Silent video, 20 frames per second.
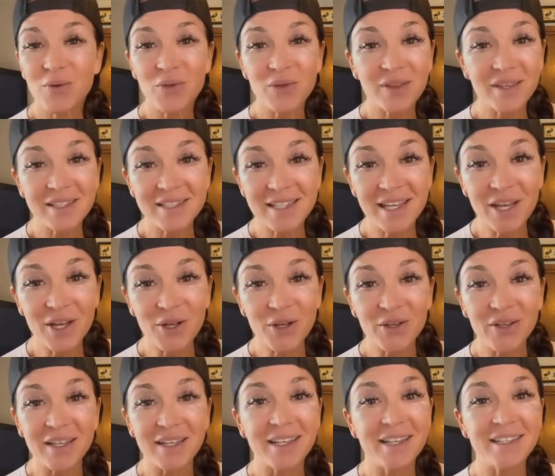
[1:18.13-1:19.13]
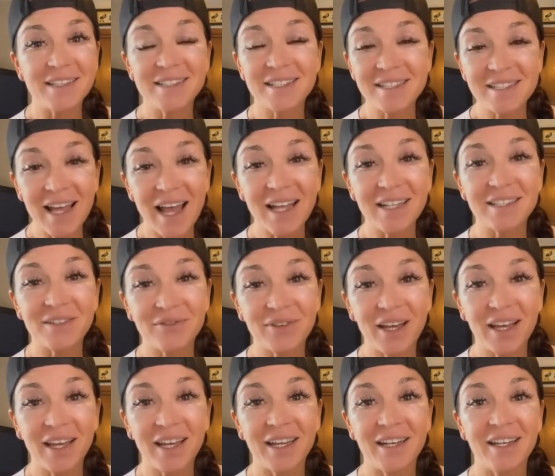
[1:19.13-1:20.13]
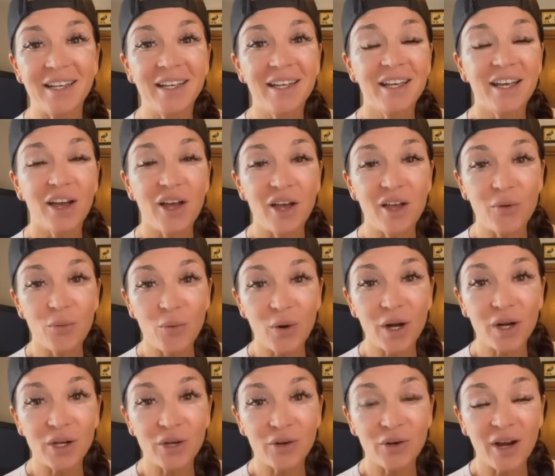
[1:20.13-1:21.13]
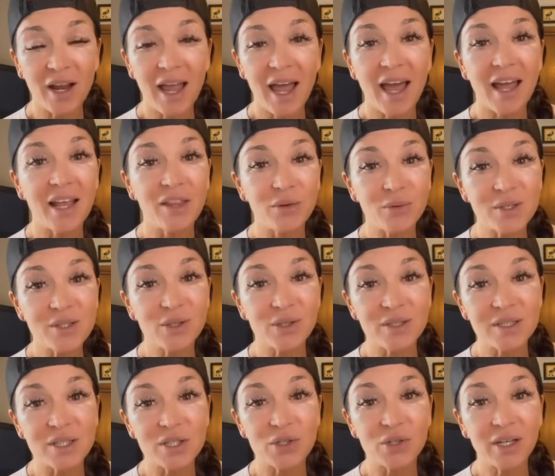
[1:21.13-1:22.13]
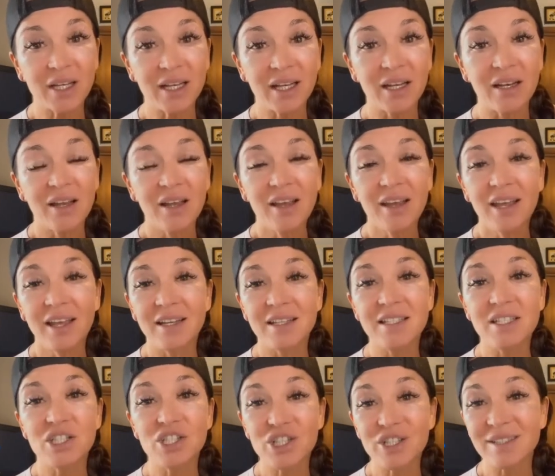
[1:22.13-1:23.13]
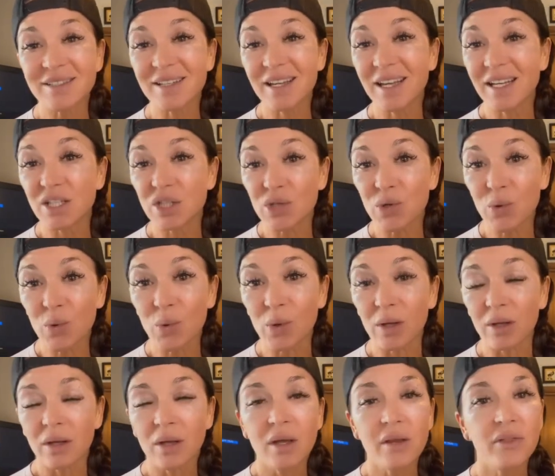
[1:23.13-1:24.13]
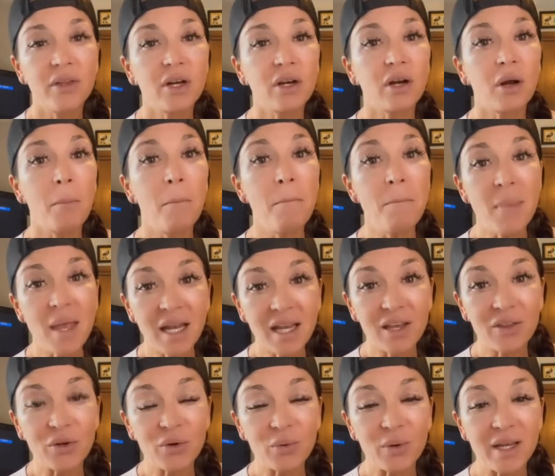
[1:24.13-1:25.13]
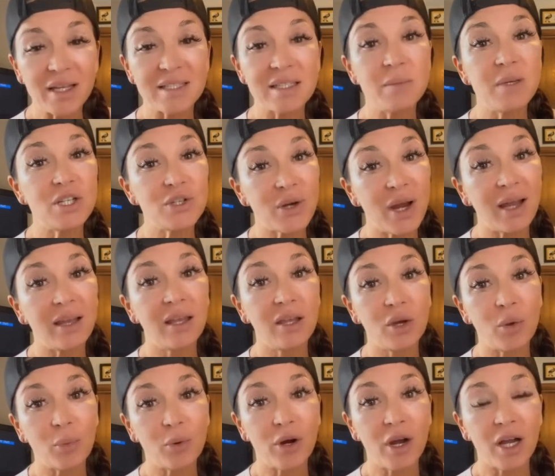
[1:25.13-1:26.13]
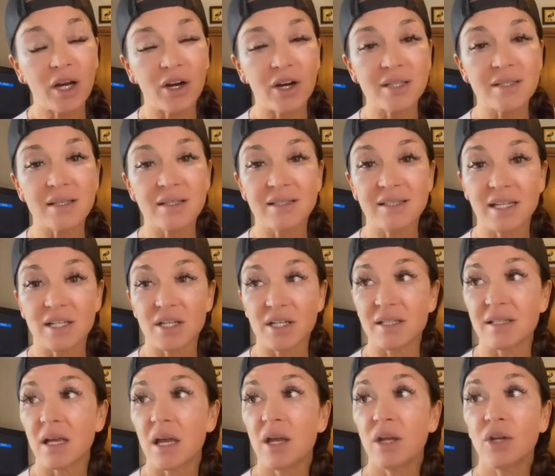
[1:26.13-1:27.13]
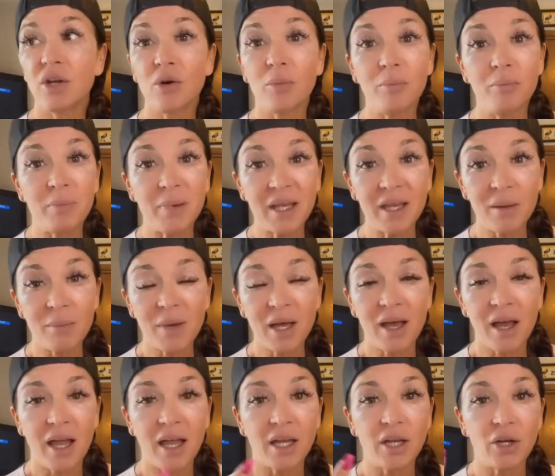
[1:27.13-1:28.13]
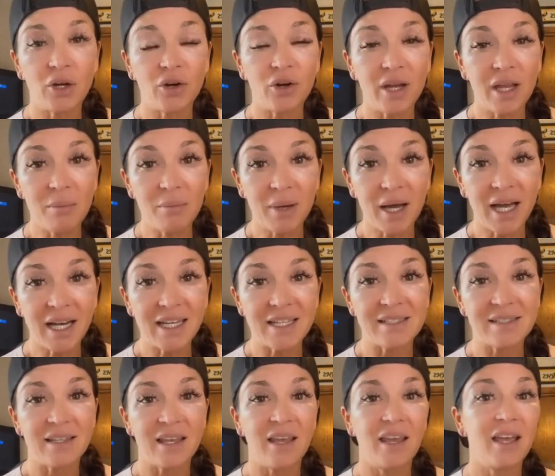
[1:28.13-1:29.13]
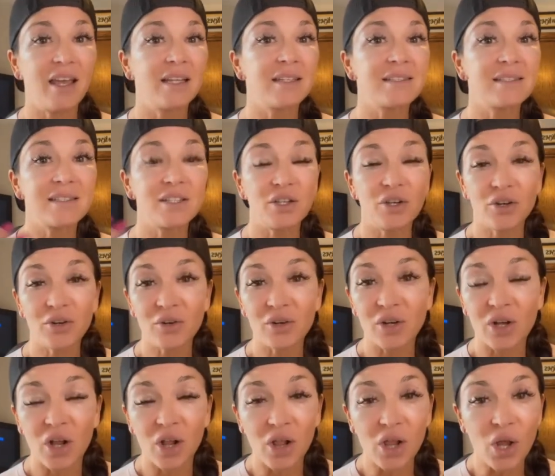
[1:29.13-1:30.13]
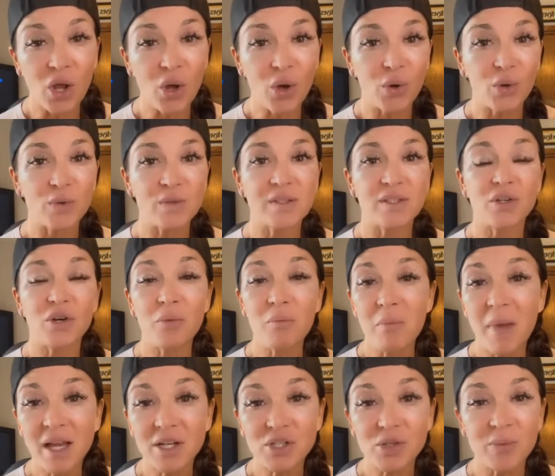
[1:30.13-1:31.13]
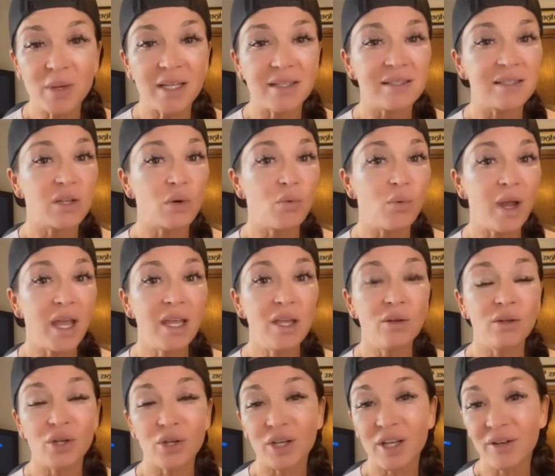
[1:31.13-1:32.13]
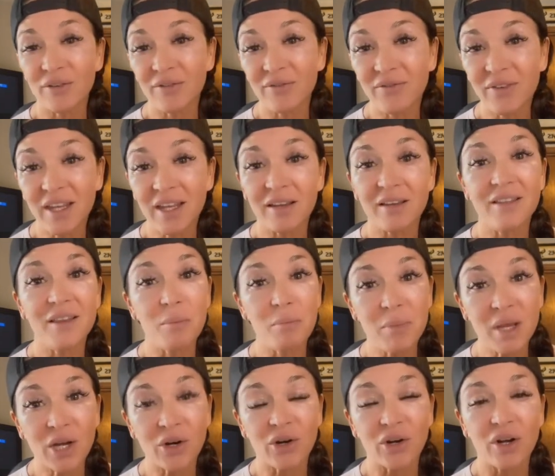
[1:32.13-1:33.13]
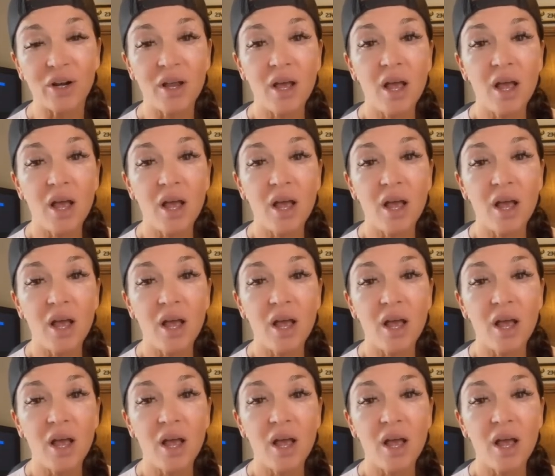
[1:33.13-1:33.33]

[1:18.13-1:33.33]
the scale does not define where you're at and the results that you're getting. It is just a tool. There are many other ways to be tracking your progress, such as your BMI, your in-body scans, your clothes, your measurements, the way you look and feel in the mirror.